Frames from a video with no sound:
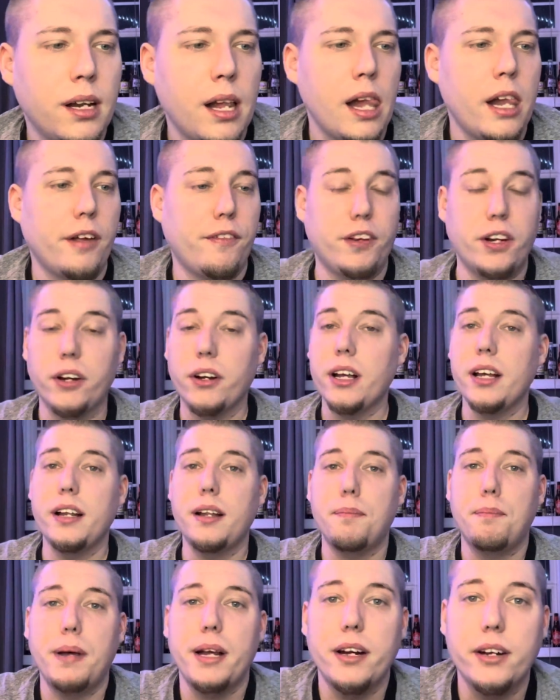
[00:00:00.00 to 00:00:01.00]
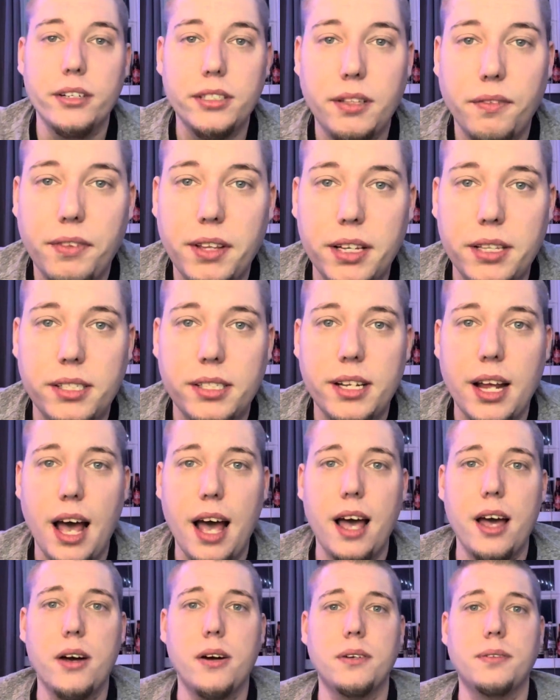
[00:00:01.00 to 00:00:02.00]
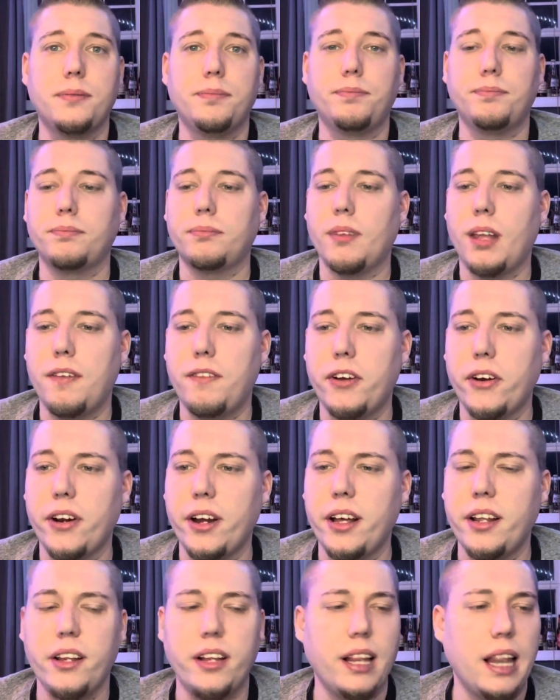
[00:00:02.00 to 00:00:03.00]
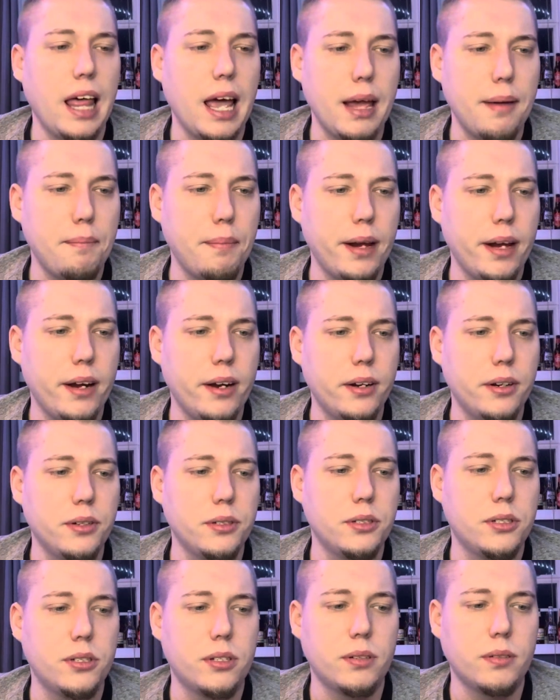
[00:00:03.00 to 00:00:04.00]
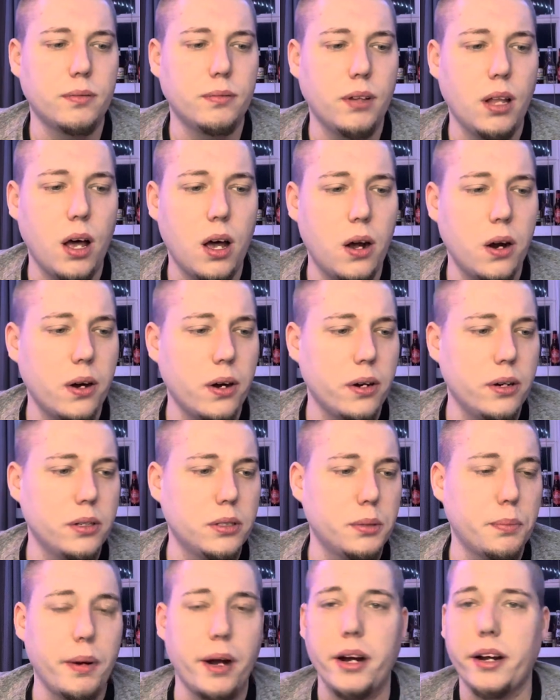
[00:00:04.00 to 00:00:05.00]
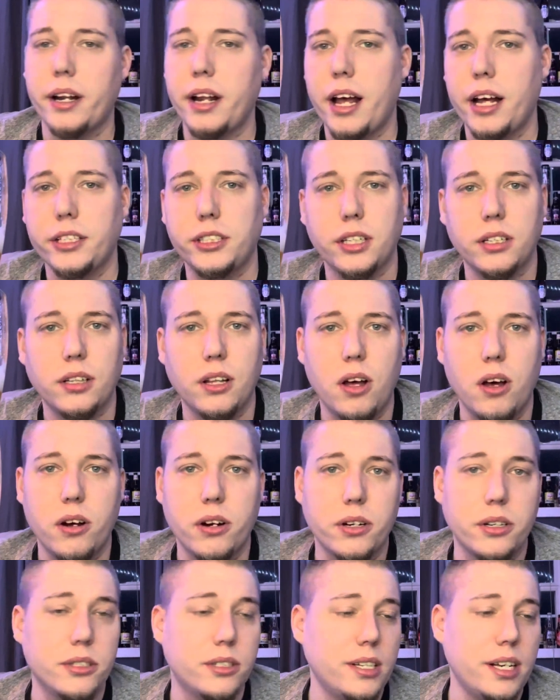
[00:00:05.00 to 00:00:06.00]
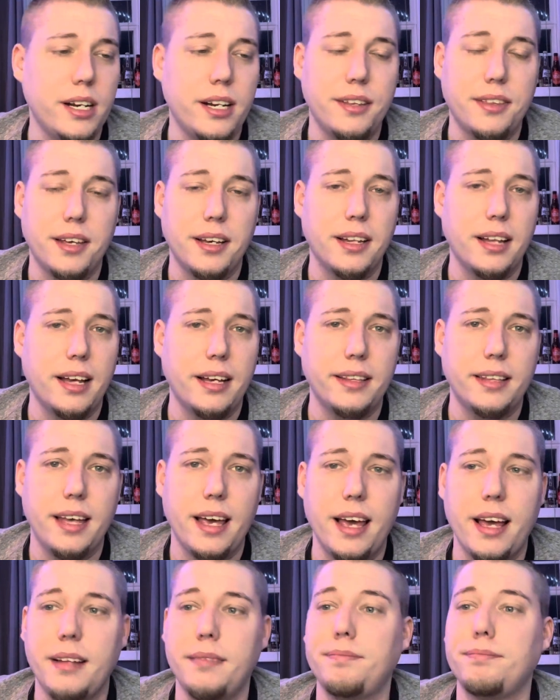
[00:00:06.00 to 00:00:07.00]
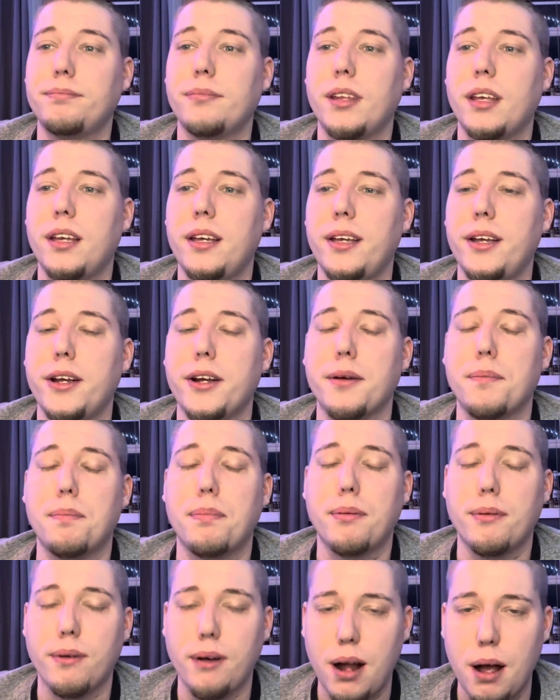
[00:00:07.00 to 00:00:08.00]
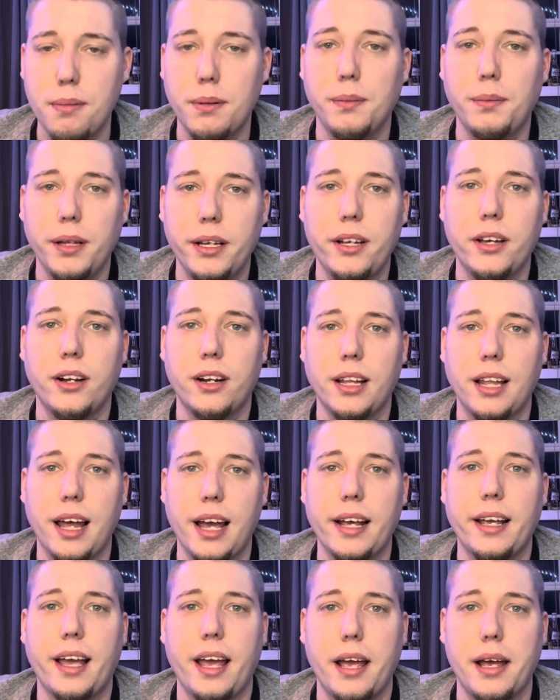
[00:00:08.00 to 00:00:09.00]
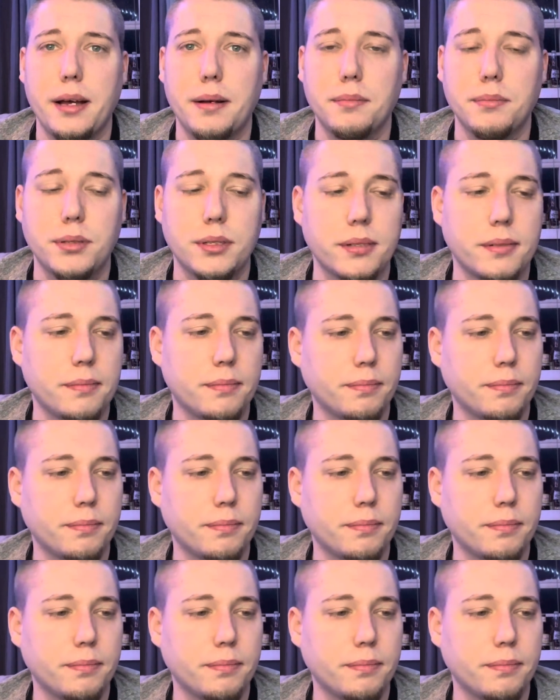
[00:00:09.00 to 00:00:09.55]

If you're into beers of this style, if you're into light beers, lagers, American adjunct lagers, anything like that, you're probably going to like Hamm's.